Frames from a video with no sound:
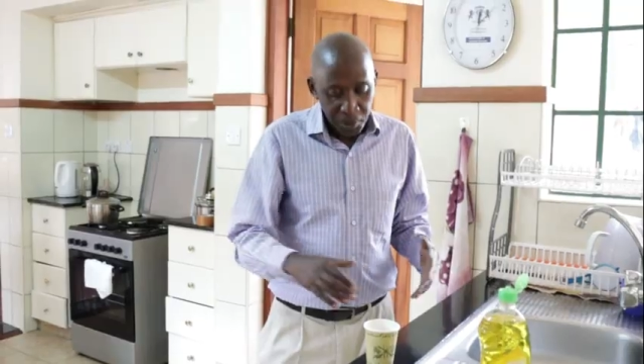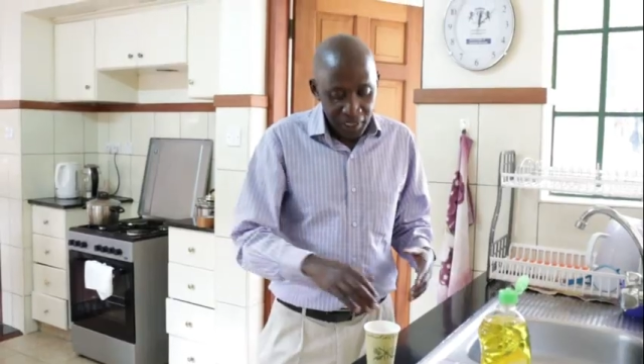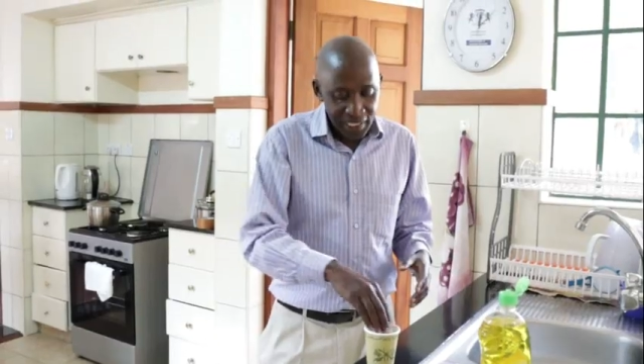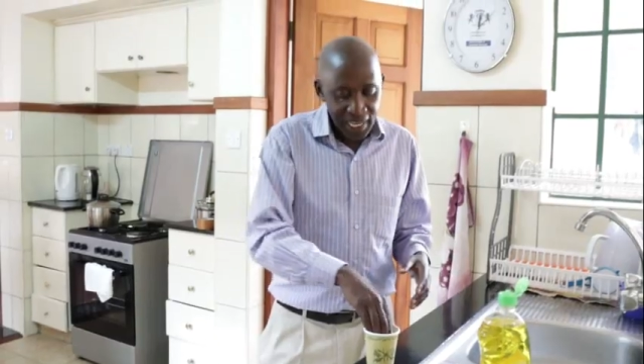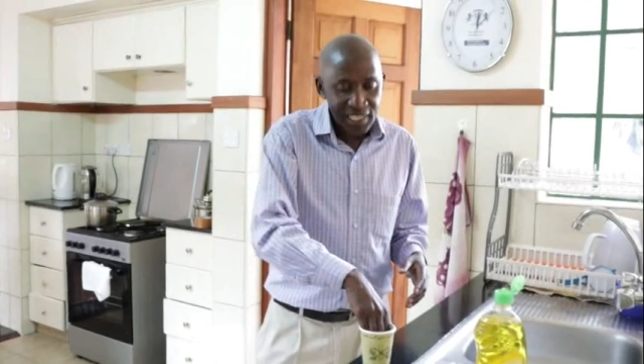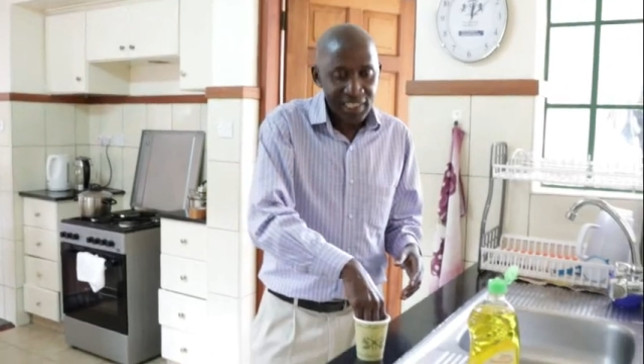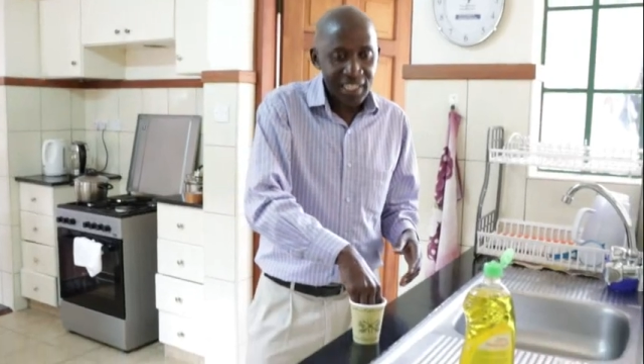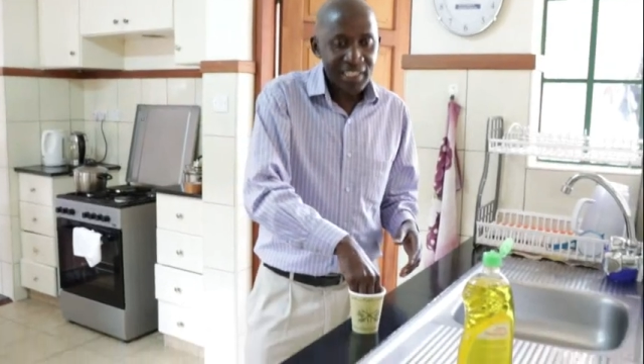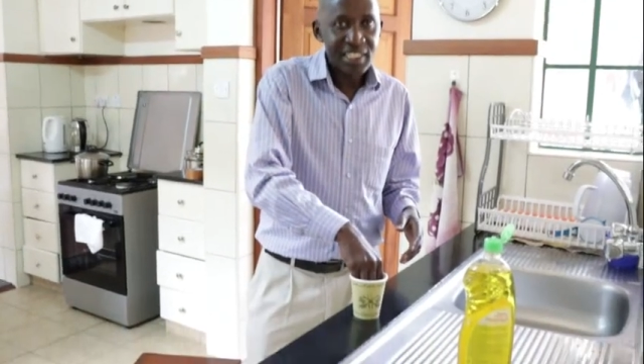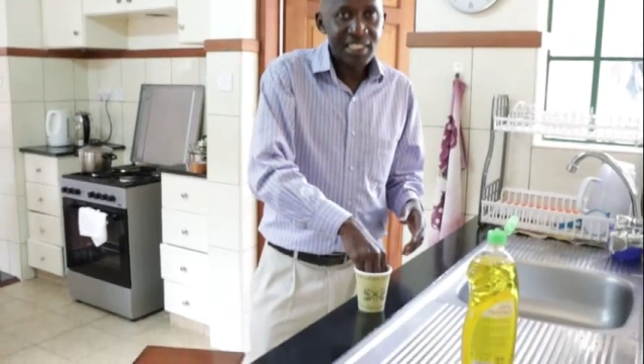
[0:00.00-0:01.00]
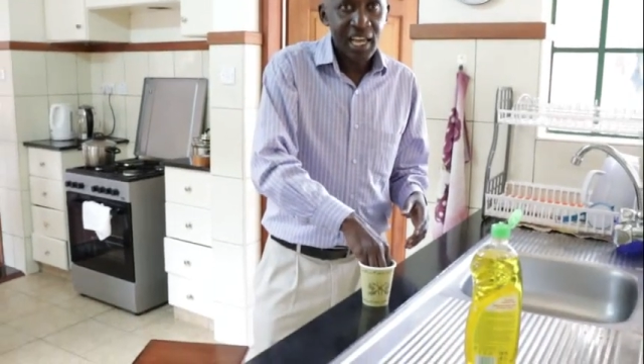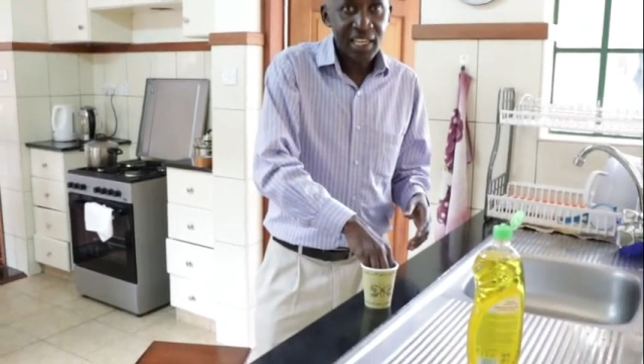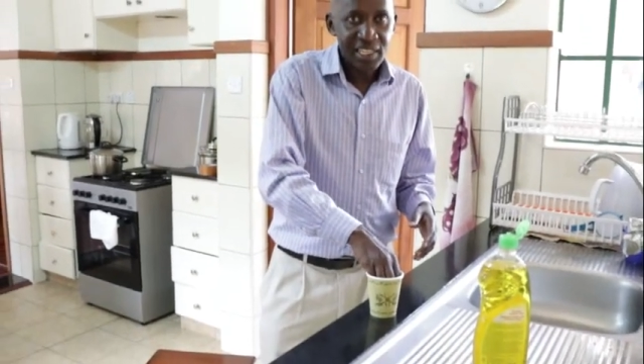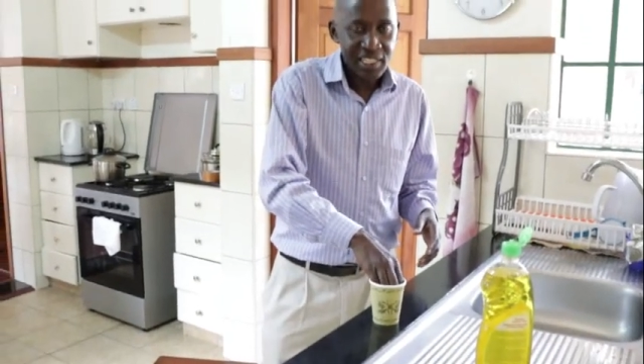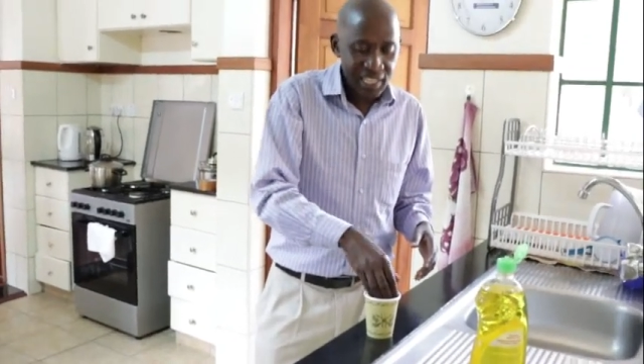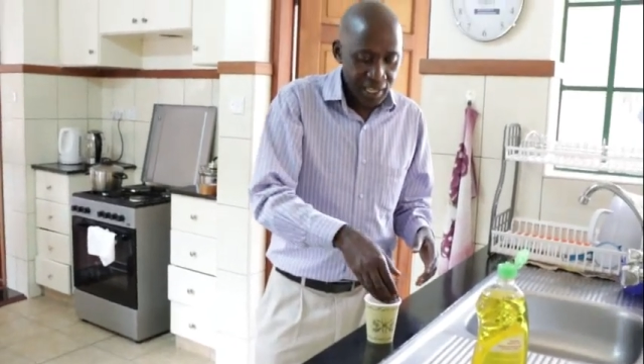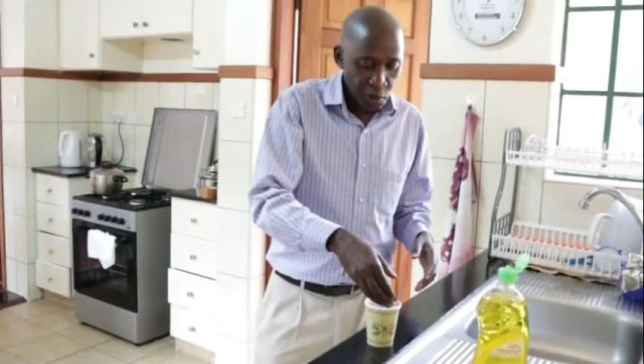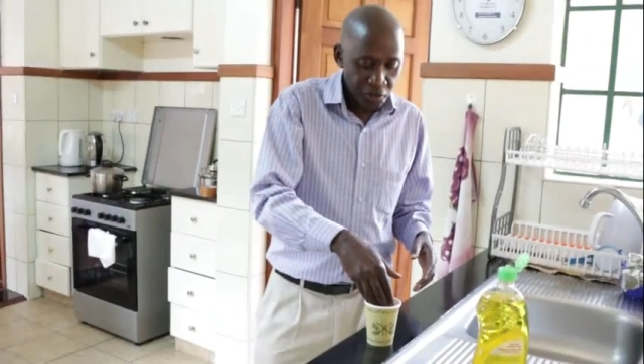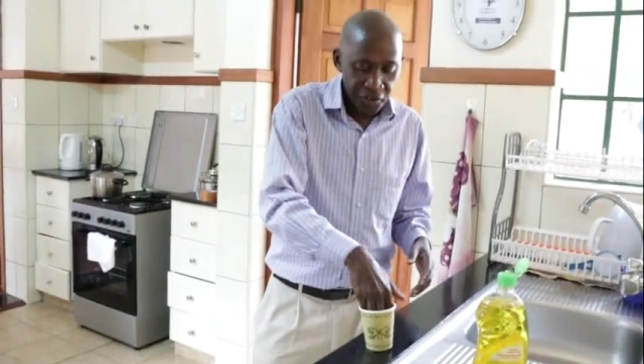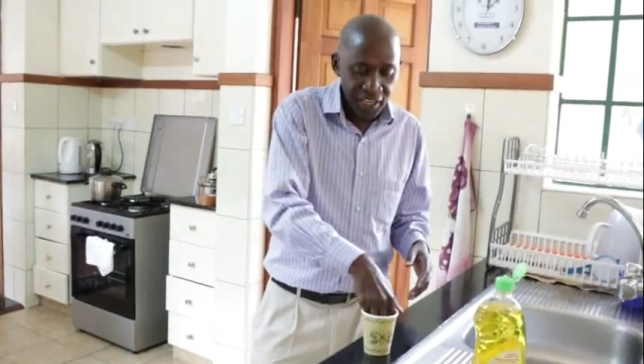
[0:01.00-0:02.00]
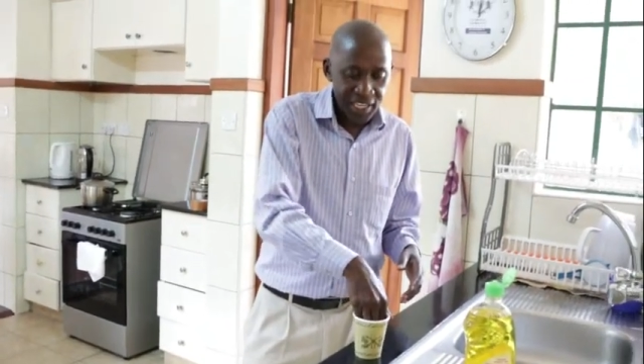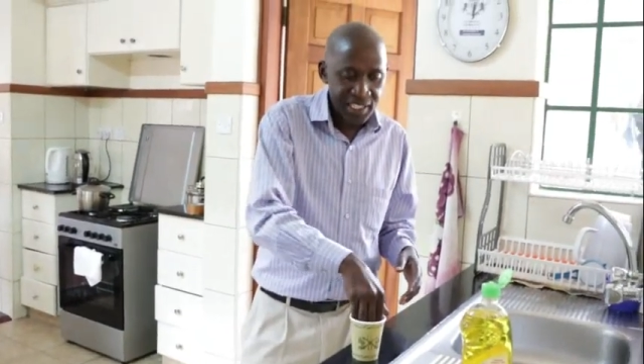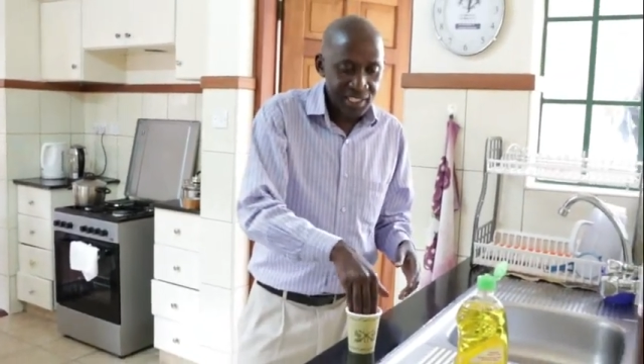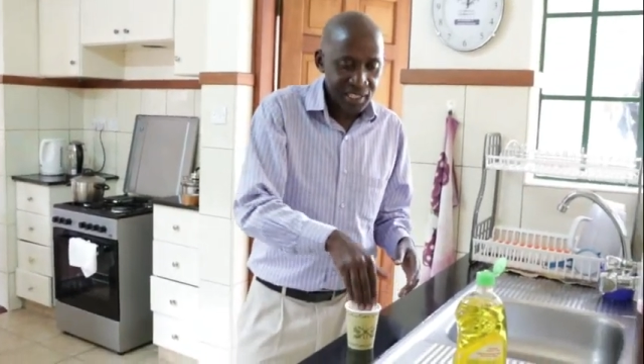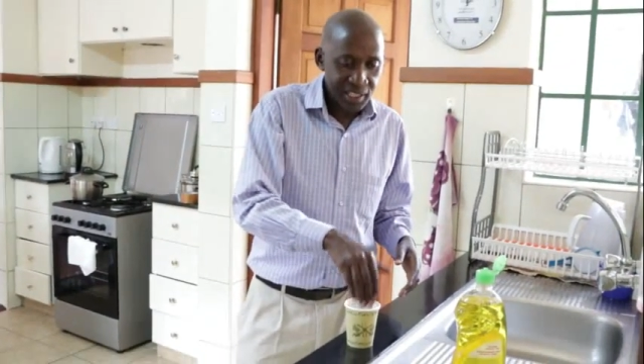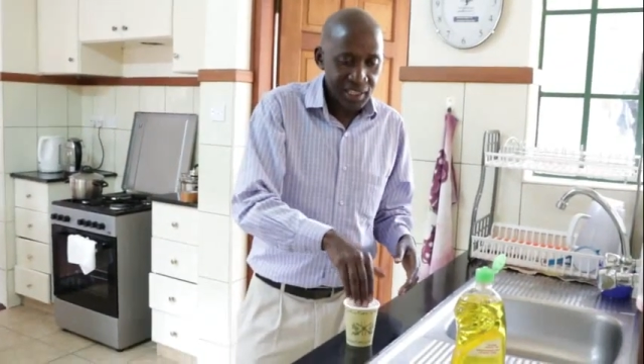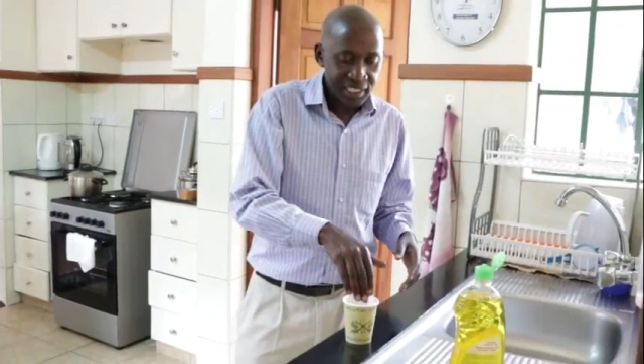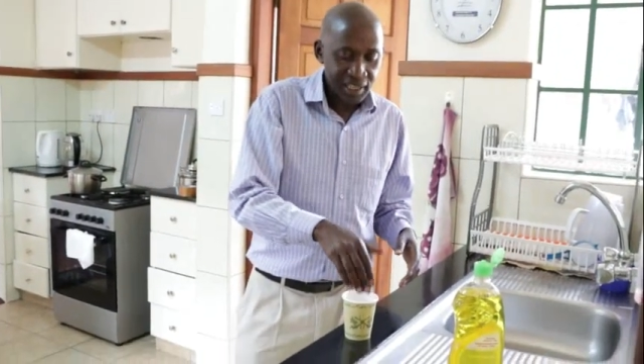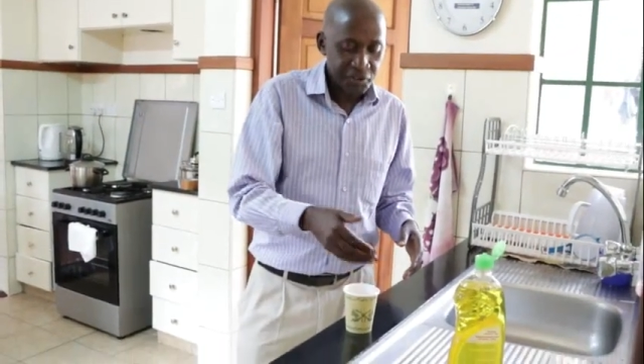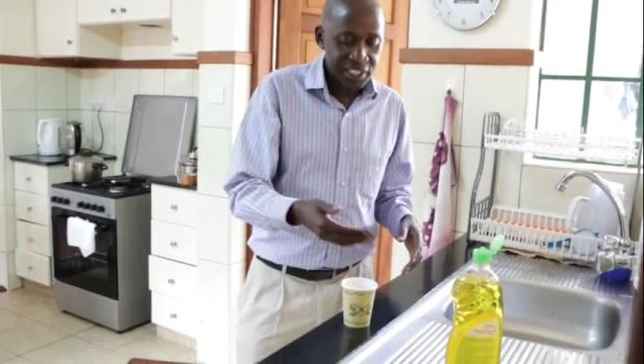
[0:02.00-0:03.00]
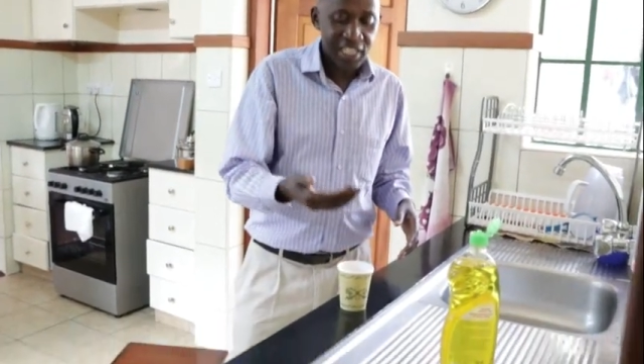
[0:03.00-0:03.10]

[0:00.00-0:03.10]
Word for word: Pretend that this, these are your fingers that have